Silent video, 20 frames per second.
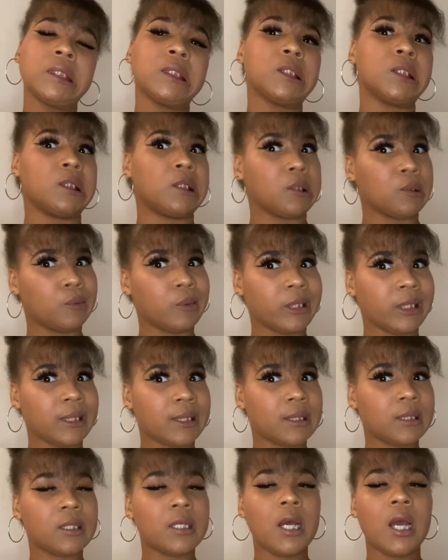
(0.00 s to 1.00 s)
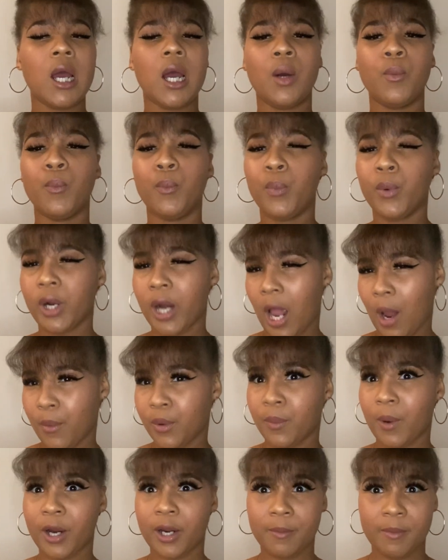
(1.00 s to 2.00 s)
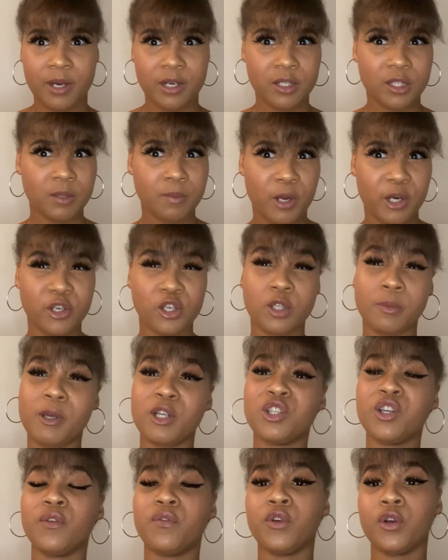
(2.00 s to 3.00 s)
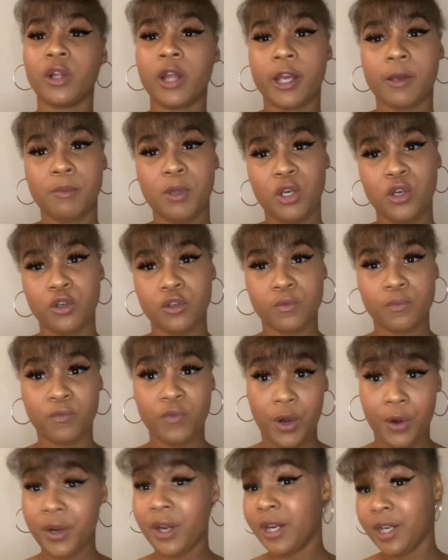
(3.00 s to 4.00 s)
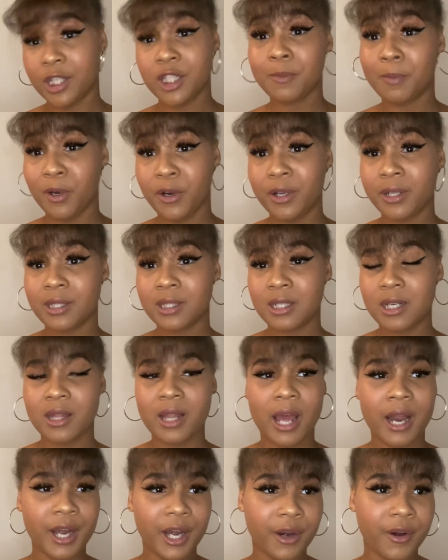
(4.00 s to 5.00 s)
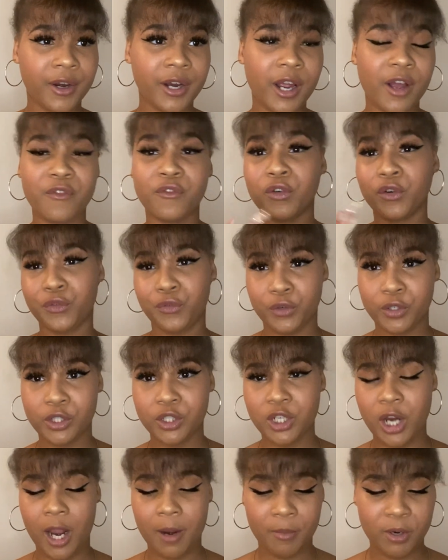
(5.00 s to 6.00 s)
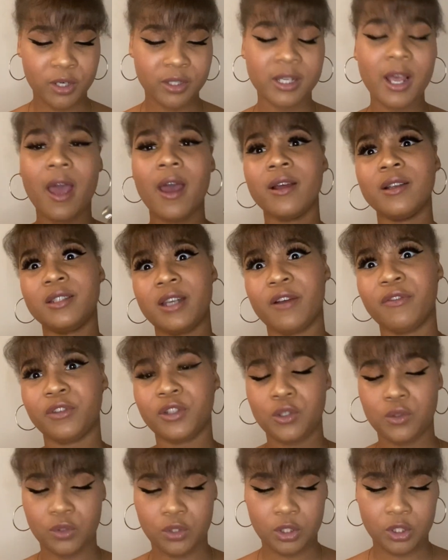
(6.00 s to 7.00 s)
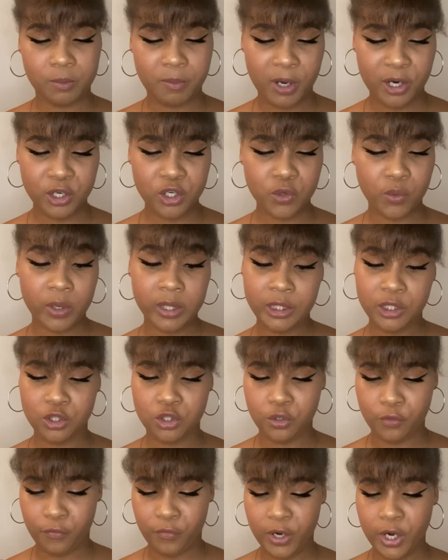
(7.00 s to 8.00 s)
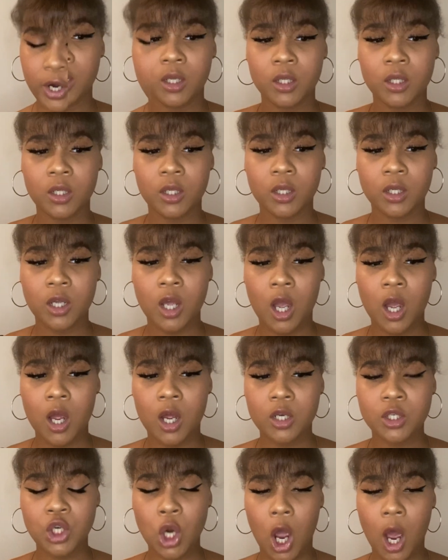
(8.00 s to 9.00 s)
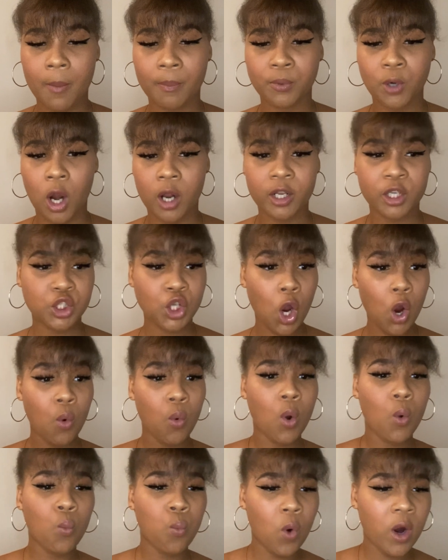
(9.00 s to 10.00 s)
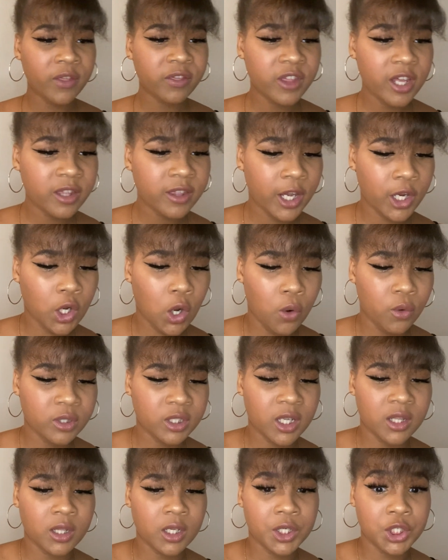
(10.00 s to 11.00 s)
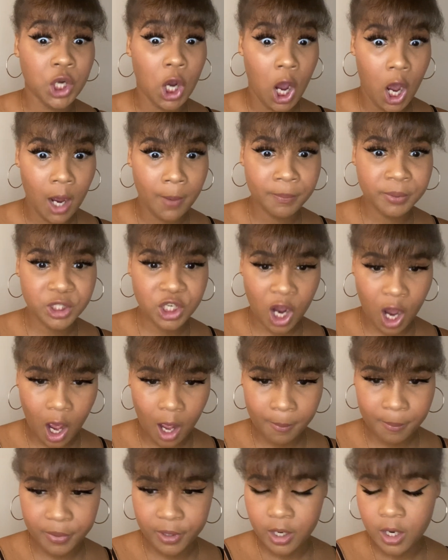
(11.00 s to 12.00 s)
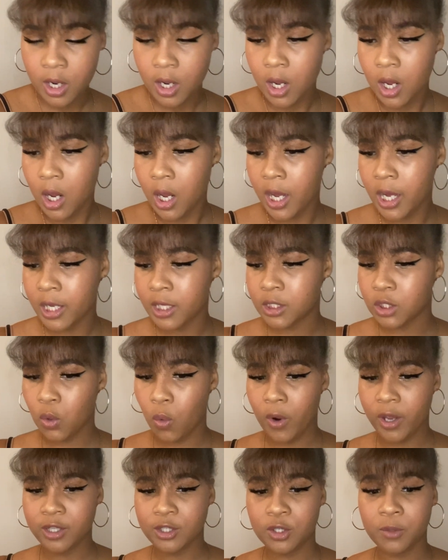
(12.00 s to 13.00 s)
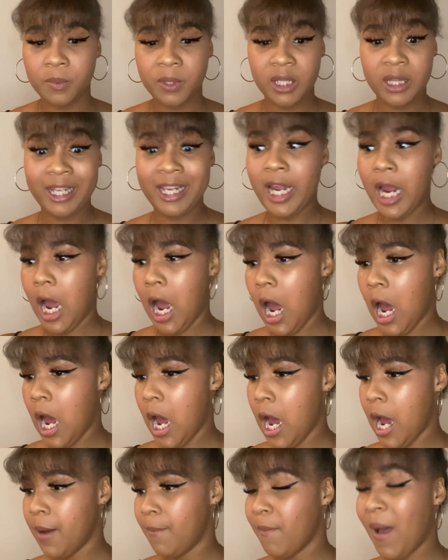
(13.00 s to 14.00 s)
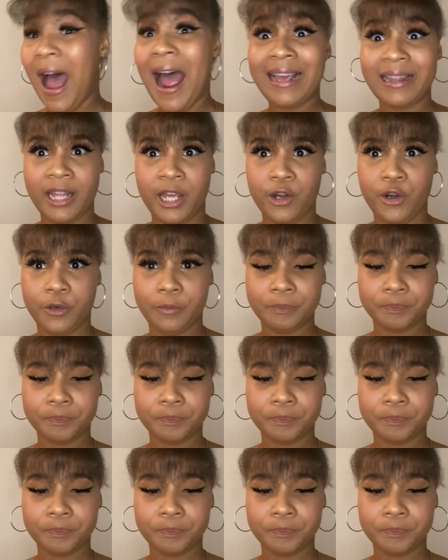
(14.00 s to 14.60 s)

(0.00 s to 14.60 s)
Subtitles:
do it, but I would recommend a sponge, especially if you're like me and you're very inexperienced in that area. For first timers, definitely use a sponge or at least your finger. Top products. Oh, one thing that goes in the top is going to be the eyeliner.